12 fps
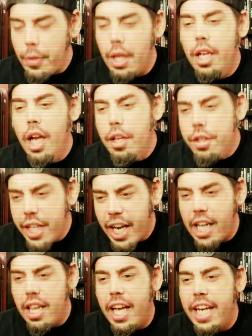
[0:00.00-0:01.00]
Another thing
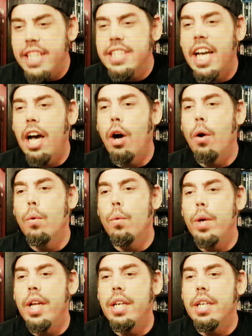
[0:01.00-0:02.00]
I like is how
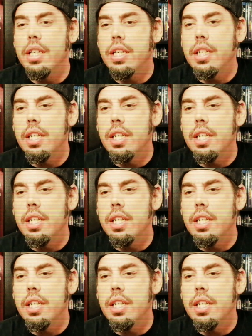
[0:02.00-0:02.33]
when